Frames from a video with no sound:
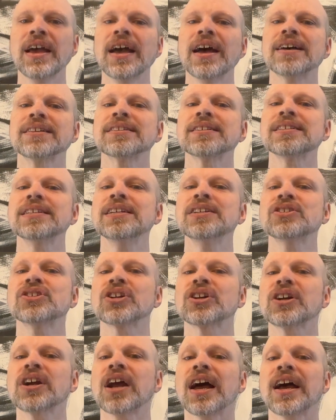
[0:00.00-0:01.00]
As a
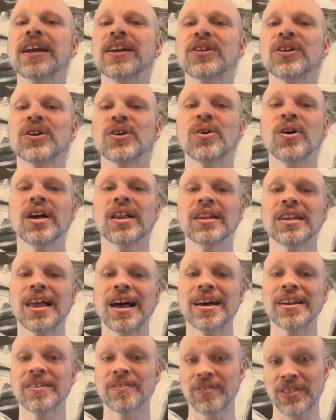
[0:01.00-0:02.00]
teacher, I know a
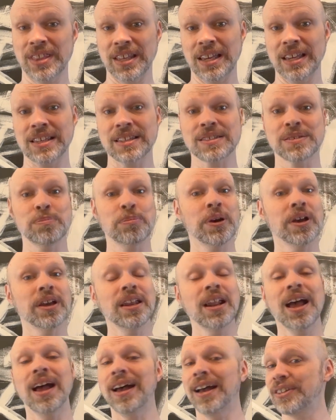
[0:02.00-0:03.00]
lot of things,
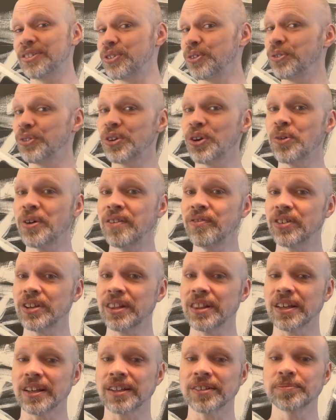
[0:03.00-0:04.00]
but I don't know
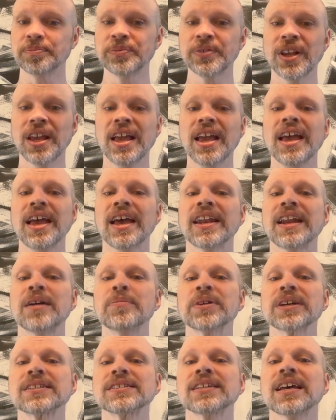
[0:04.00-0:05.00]
everything, and
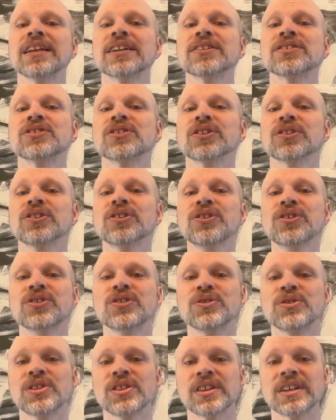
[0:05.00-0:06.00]
I'm excited to learn
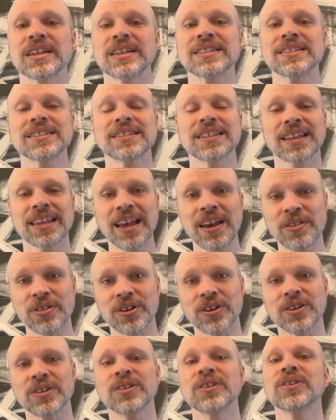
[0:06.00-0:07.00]
new things
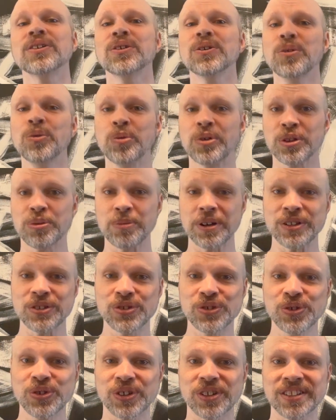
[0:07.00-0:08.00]
together with my
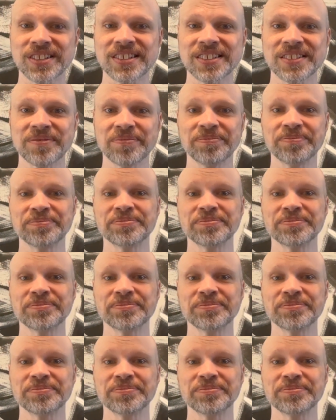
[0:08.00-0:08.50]
students.